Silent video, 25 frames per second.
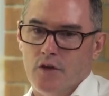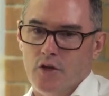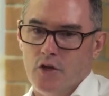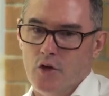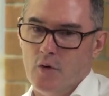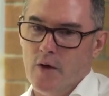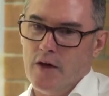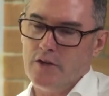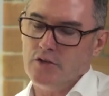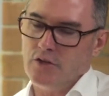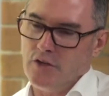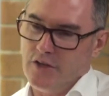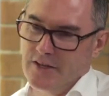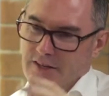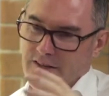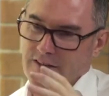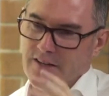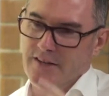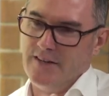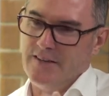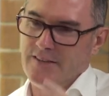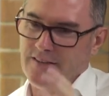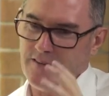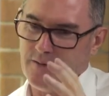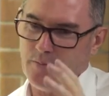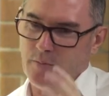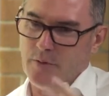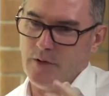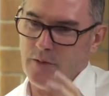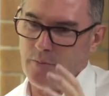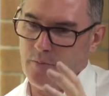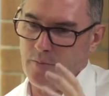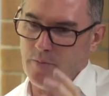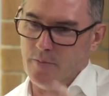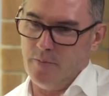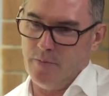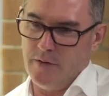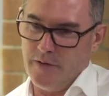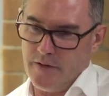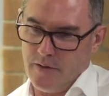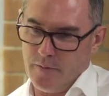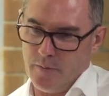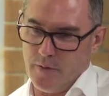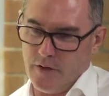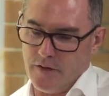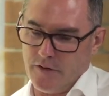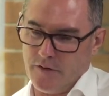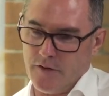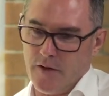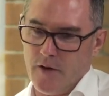You actually need to be a little
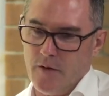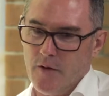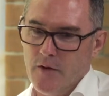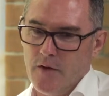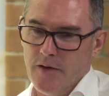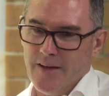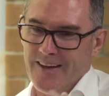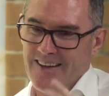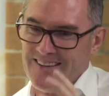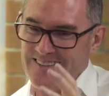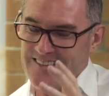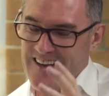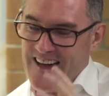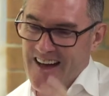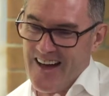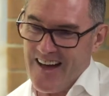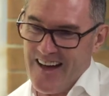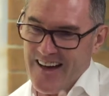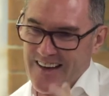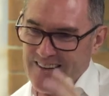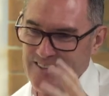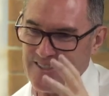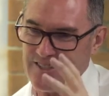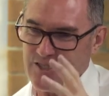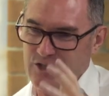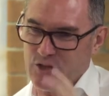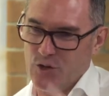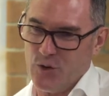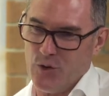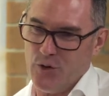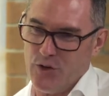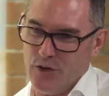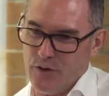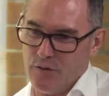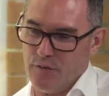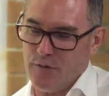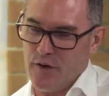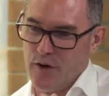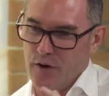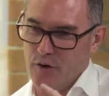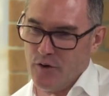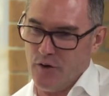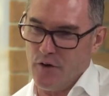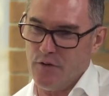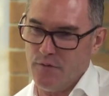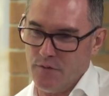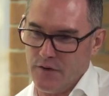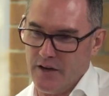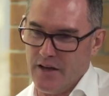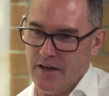bit. So it's hard to turn your phone
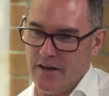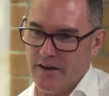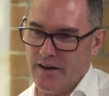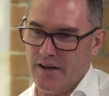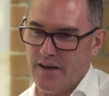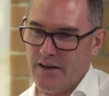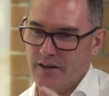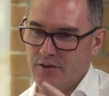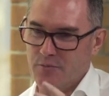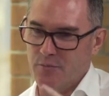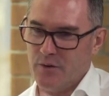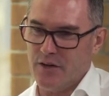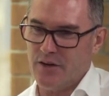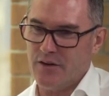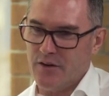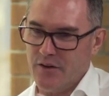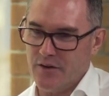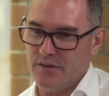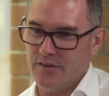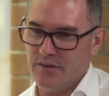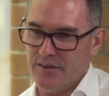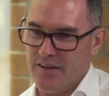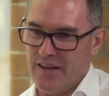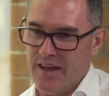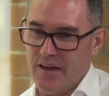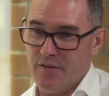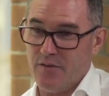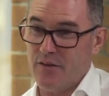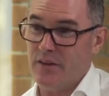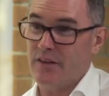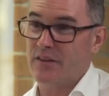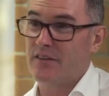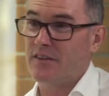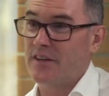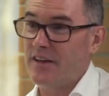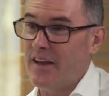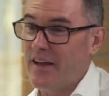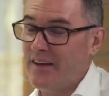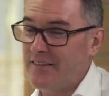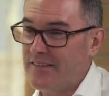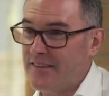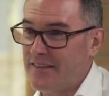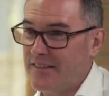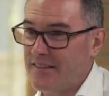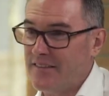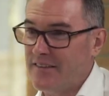off nowadays because everything's connected.